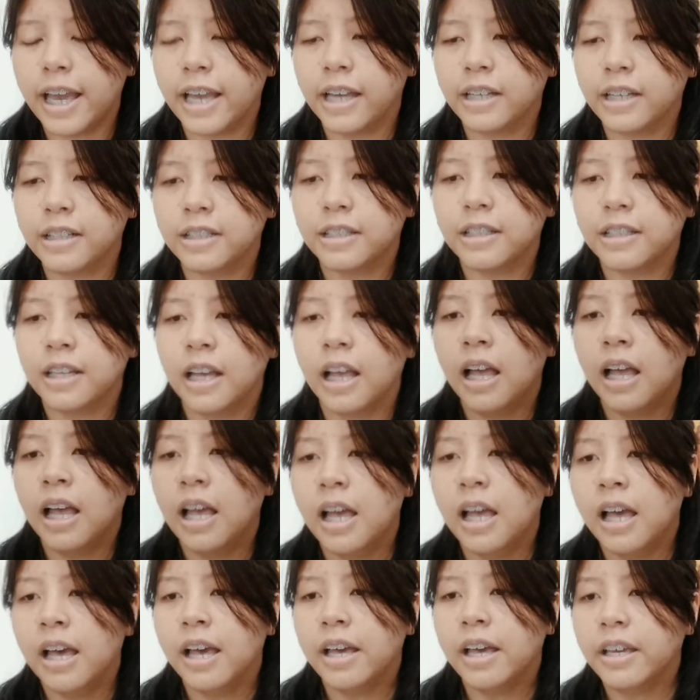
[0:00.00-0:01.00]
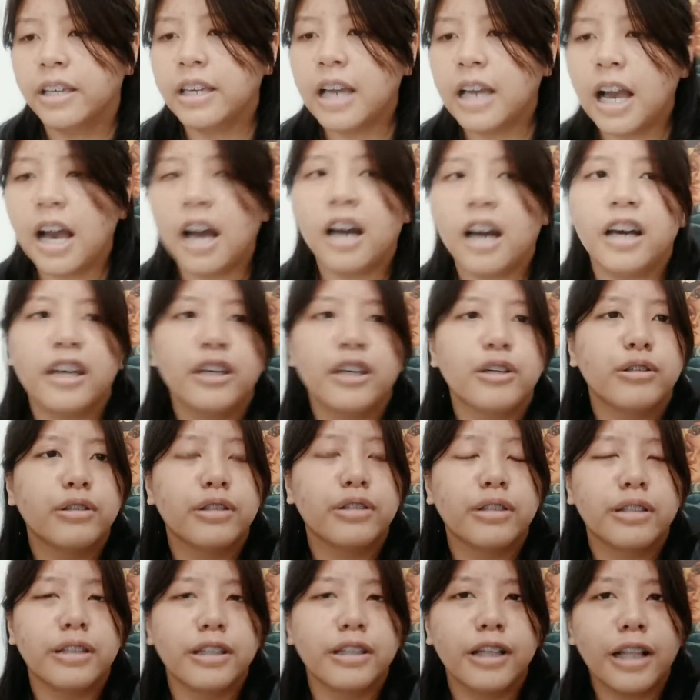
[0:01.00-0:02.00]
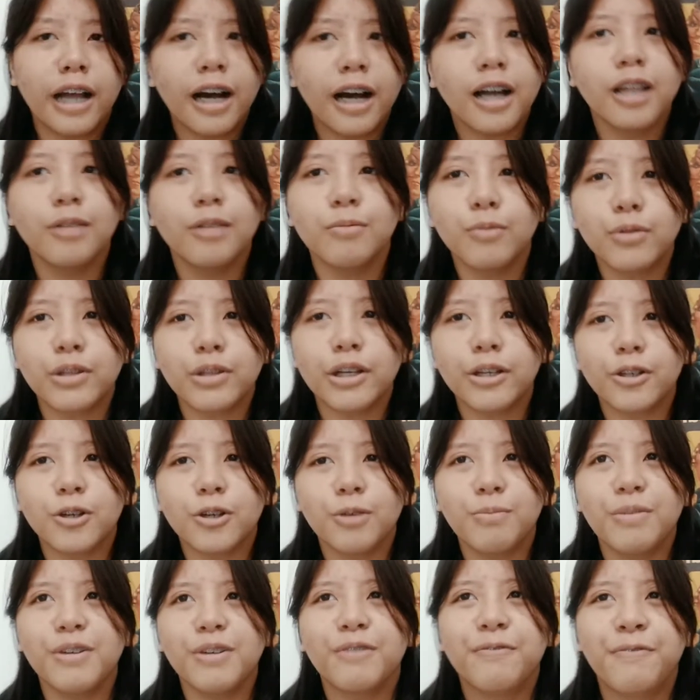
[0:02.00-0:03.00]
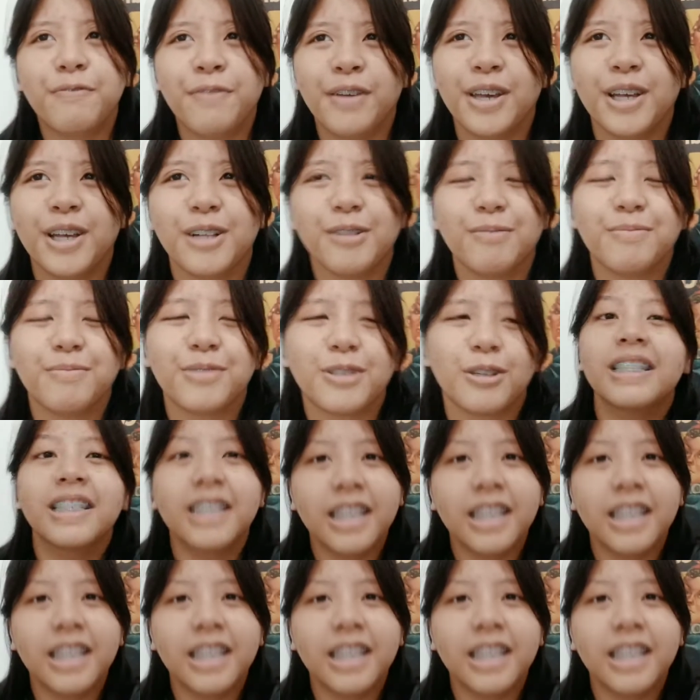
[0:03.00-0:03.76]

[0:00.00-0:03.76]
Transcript: And yeah, kayo, nakalimutan ko mag-film. Been